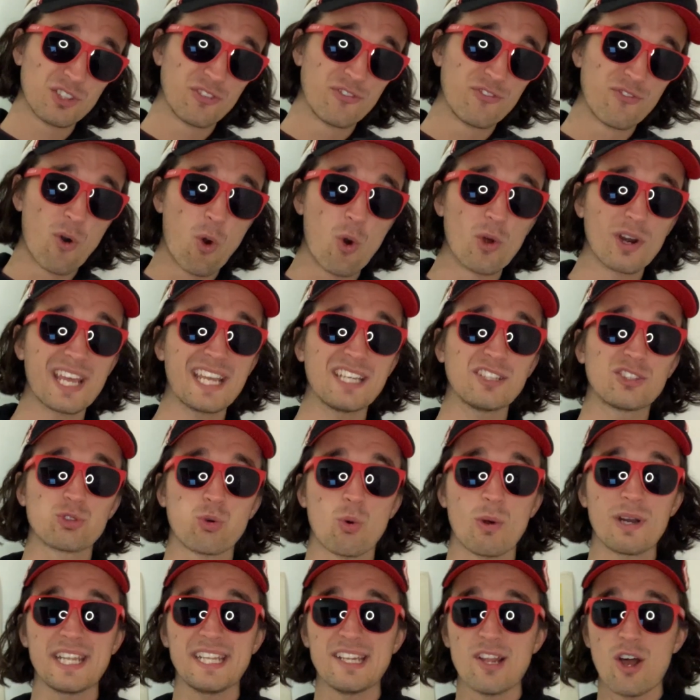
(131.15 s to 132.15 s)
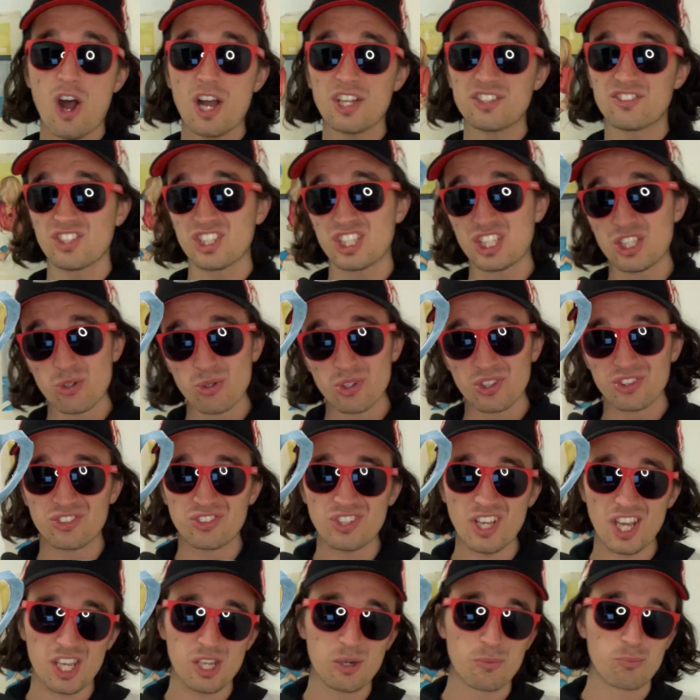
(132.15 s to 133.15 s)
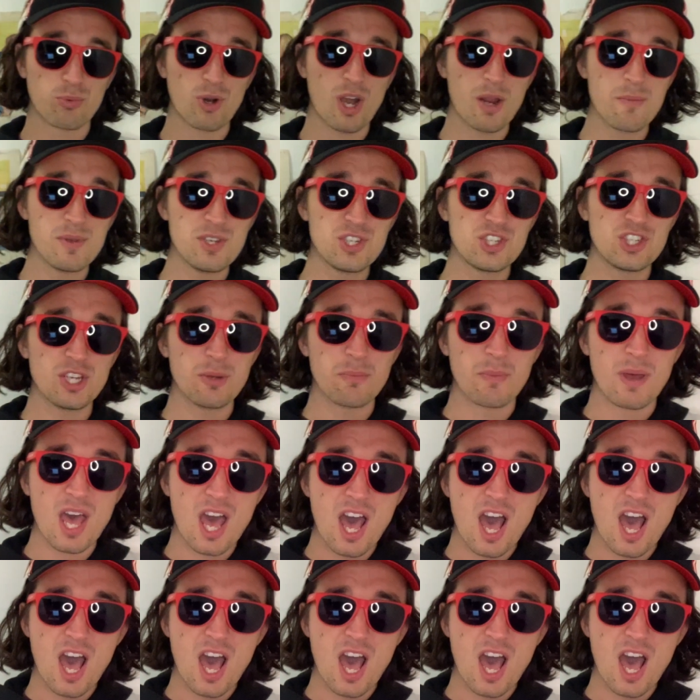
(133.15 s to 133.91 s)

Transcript: 1429, St Kilda's second premiership